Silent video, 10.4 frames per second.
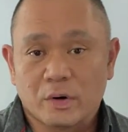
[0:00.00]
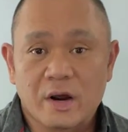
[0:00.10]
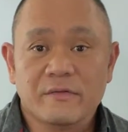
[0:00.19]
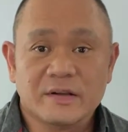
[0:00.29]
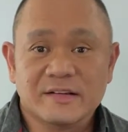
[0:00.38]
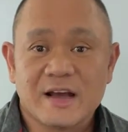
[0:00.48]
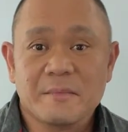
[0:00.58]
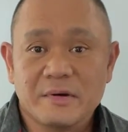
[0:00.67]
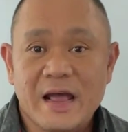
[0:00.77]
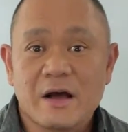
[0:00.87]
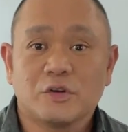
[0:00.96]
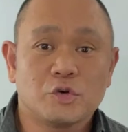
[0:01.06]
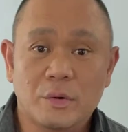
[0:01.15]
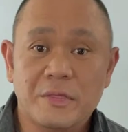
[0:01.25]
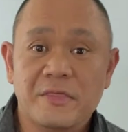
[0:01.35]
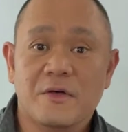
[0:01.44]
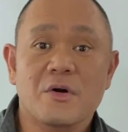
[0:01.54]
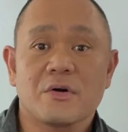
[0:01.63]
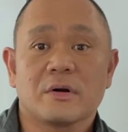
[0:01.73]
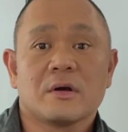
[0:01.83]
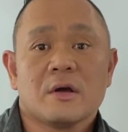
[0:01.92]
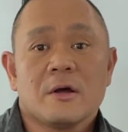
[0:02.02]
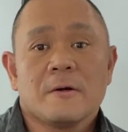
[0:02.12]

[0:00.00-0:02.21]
recovery time down to a third